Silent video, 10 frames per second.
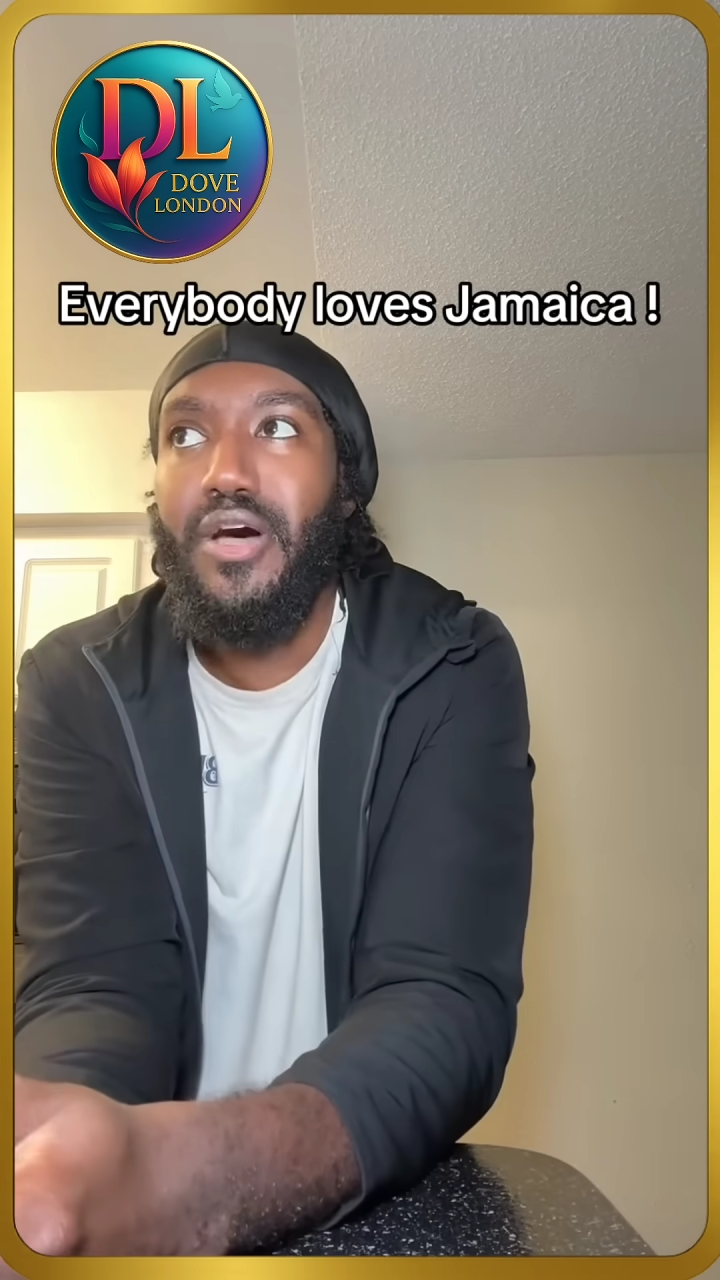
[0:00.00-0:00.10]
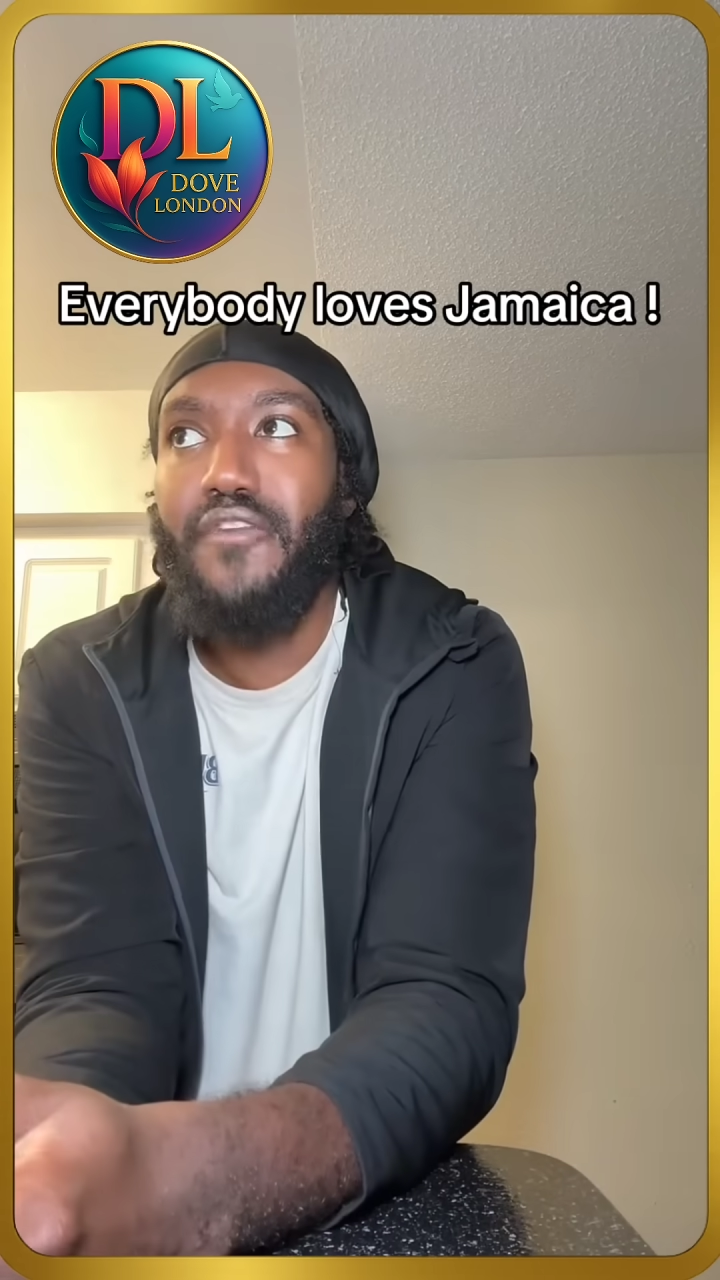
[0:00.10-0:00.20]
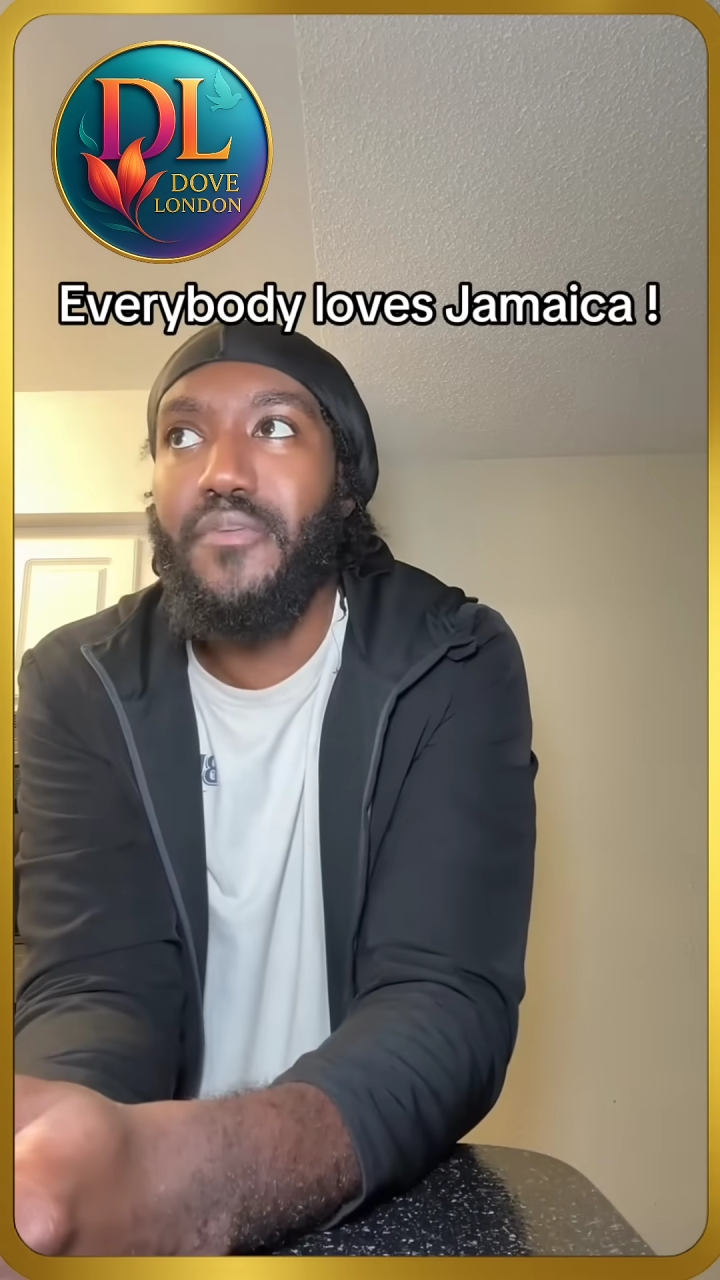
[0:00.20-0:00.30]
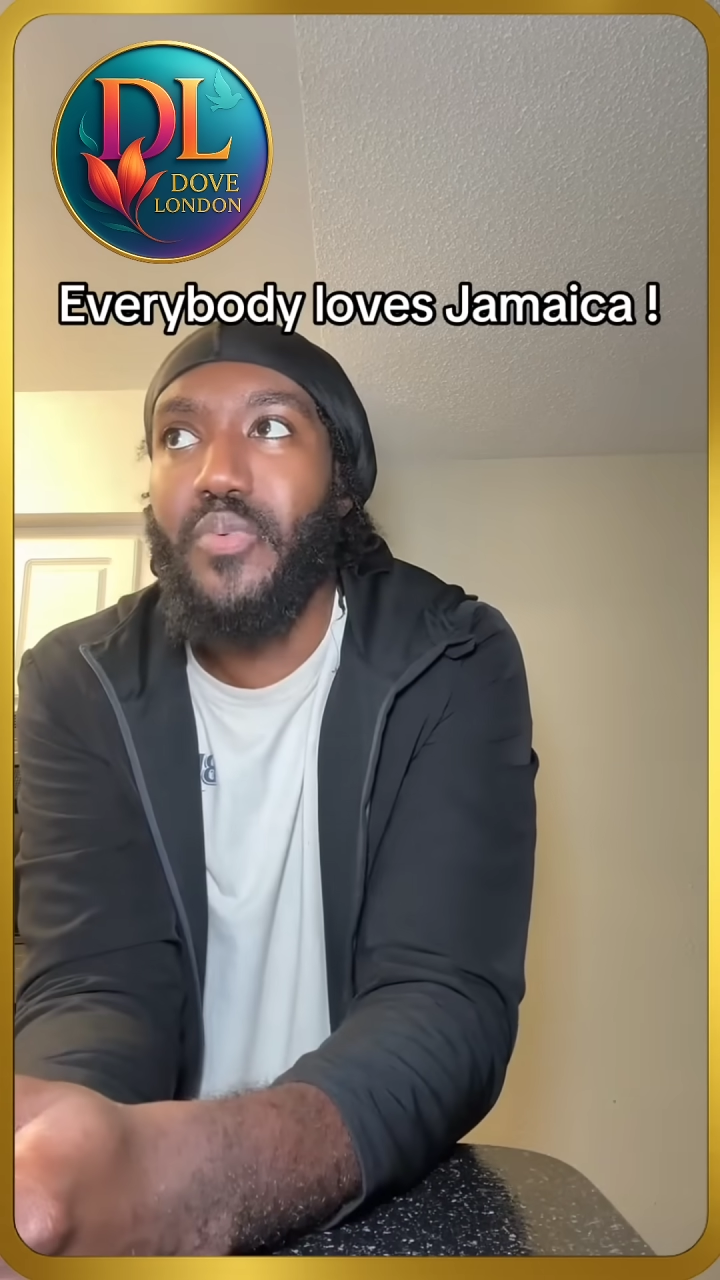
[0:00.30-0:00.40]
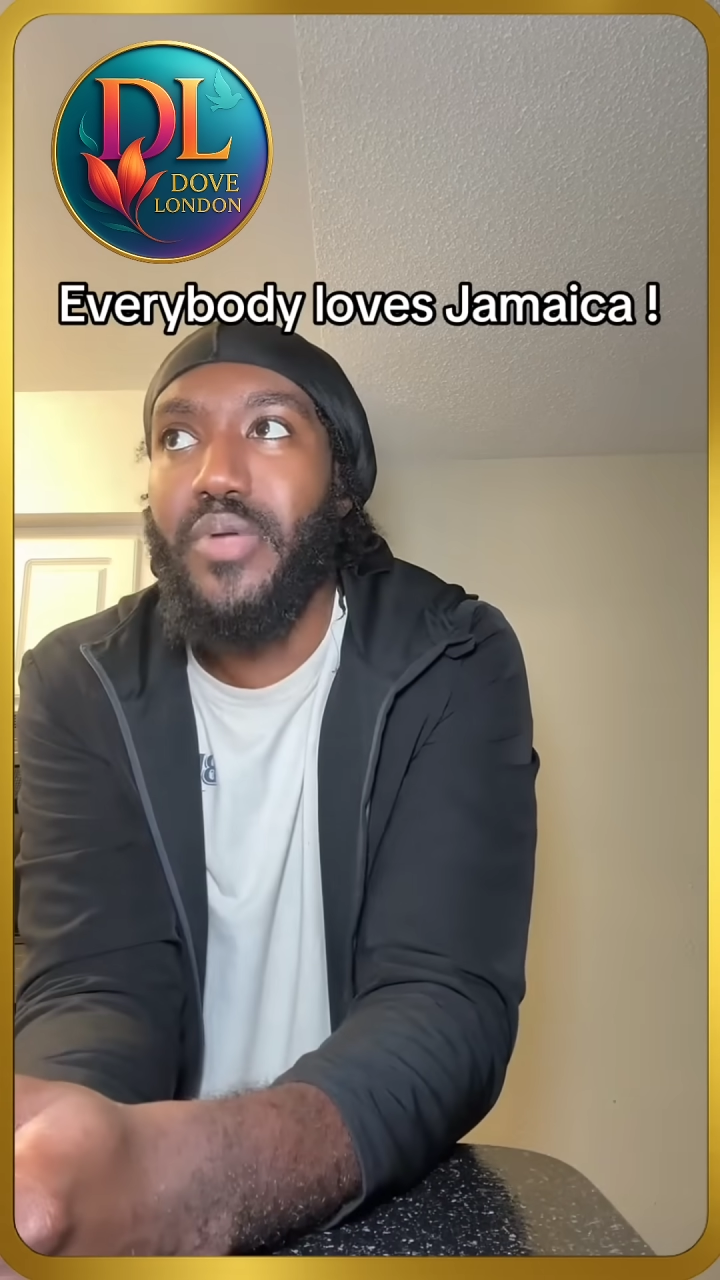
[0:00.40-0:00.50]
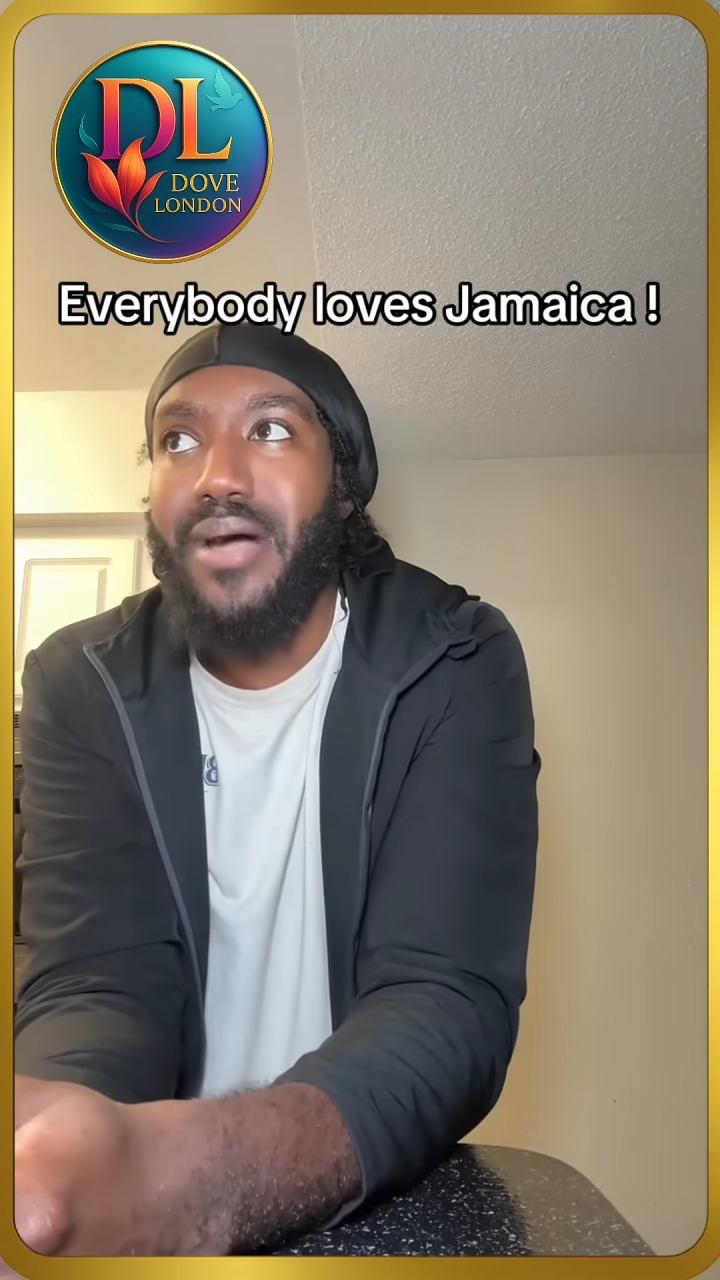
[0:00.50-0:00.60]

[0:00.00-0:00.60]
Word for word: from the Real